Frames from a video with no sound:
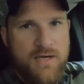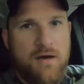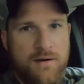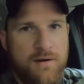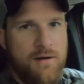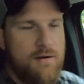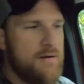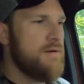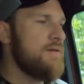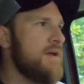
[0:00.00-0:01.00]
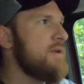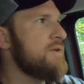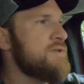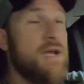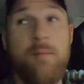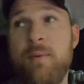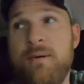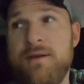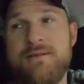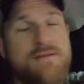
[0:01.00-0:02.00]
110 inch
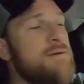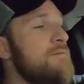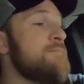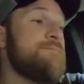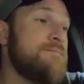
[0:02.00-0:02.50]
8-point, so